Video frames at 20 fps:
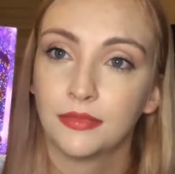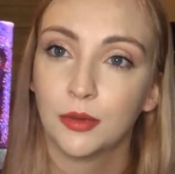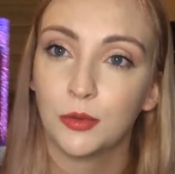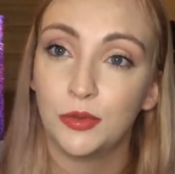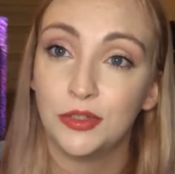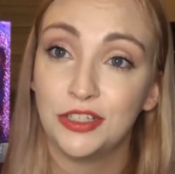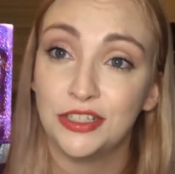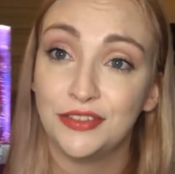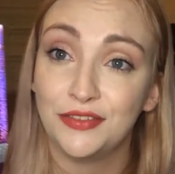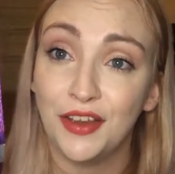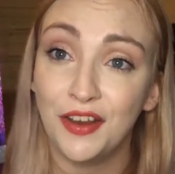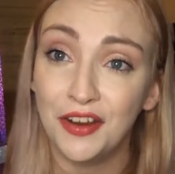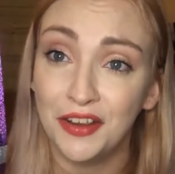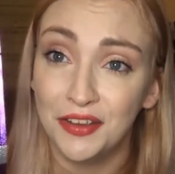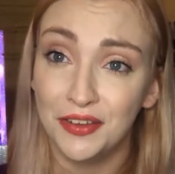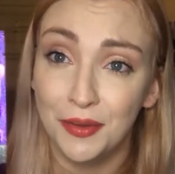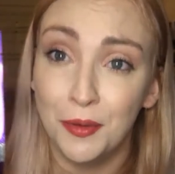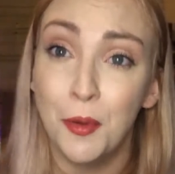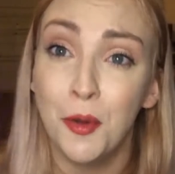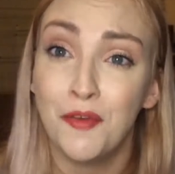which is very,
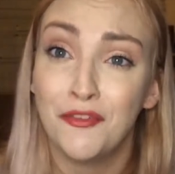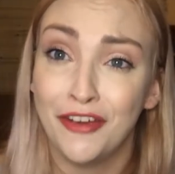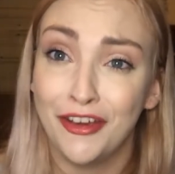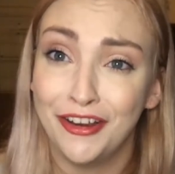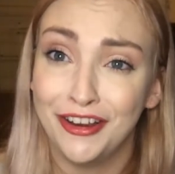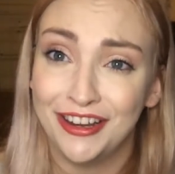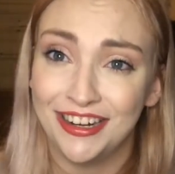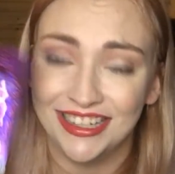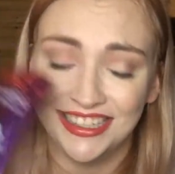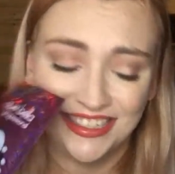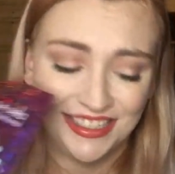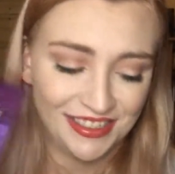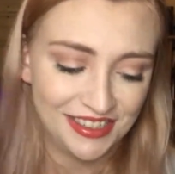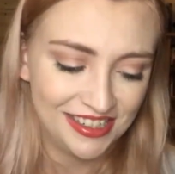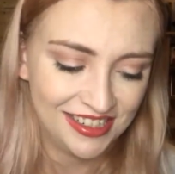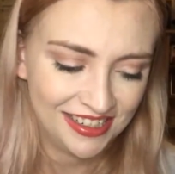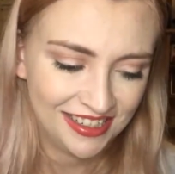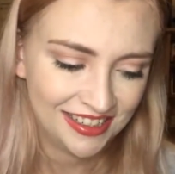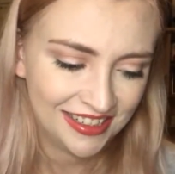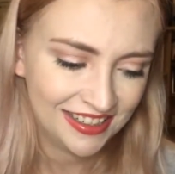very
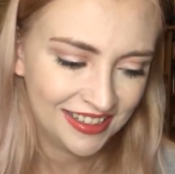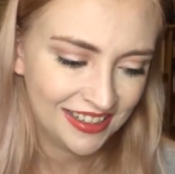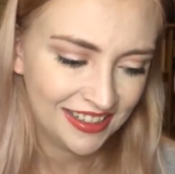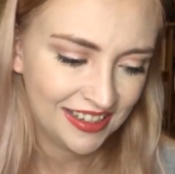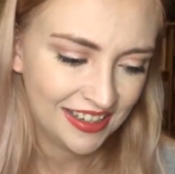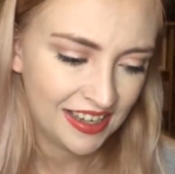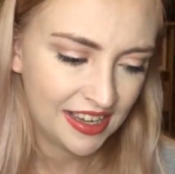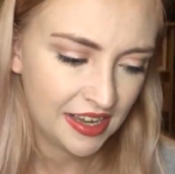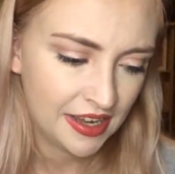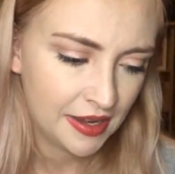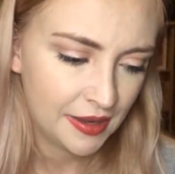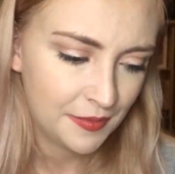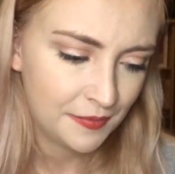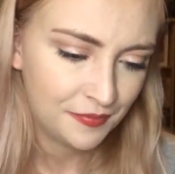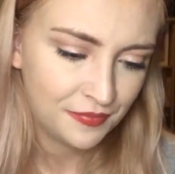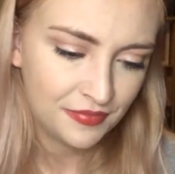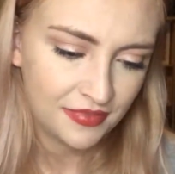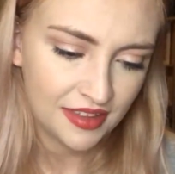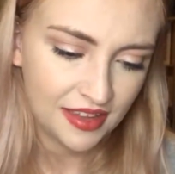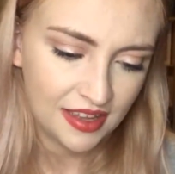glittery.
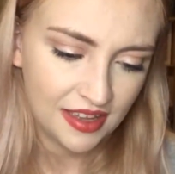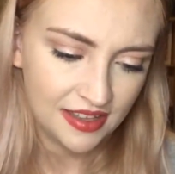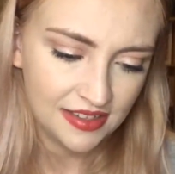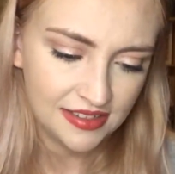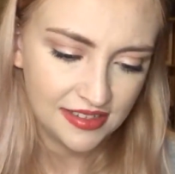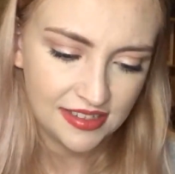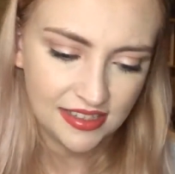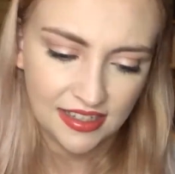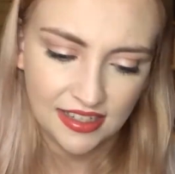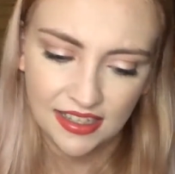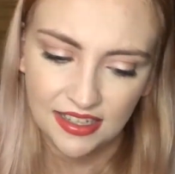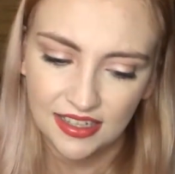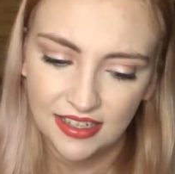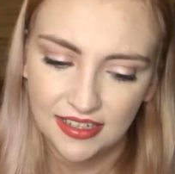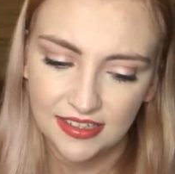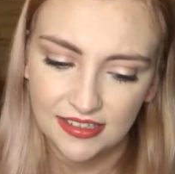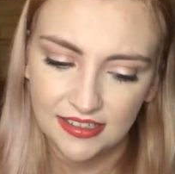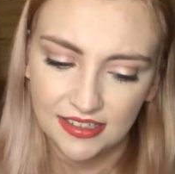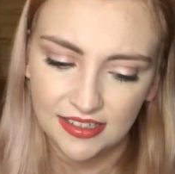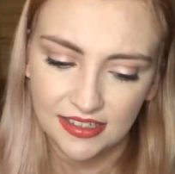And
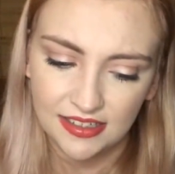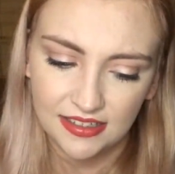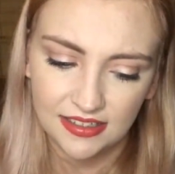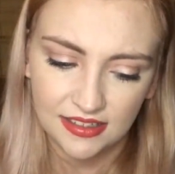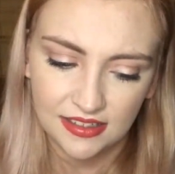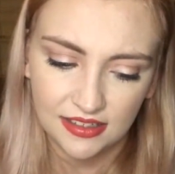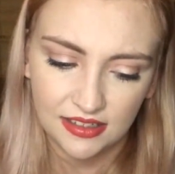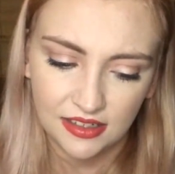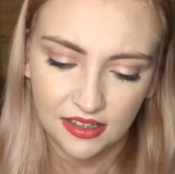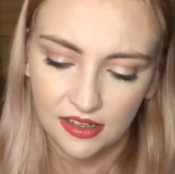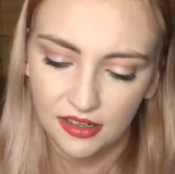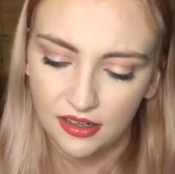it is